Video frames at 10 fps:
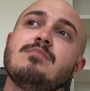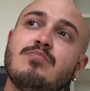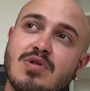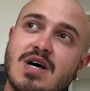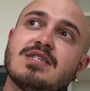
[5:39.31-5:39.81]

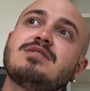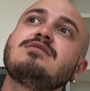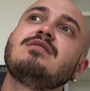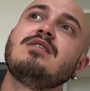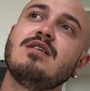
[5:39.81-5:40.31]

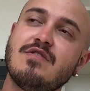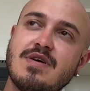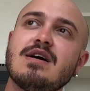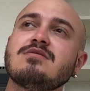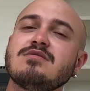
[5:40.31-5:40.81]
plus
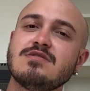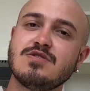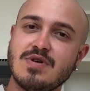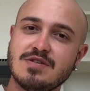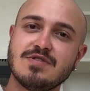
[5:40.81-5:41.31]

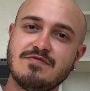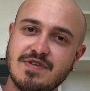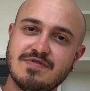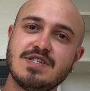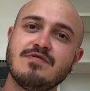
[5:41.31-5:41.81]

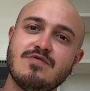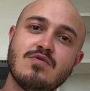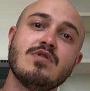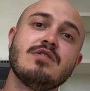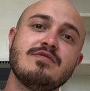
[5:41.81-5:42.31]
$1,250
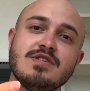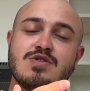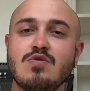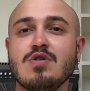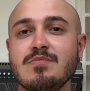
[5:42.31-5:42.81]
for the
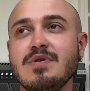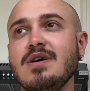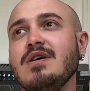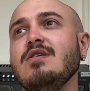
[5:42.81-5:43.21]
dorm,